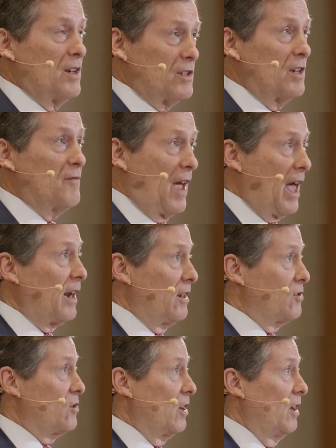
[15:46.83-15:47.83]

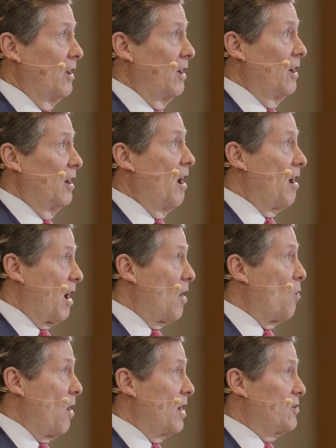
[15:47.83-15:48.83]
disadvantaged on
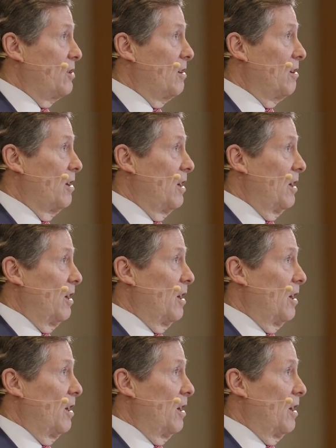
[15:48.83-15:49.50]
our watch here.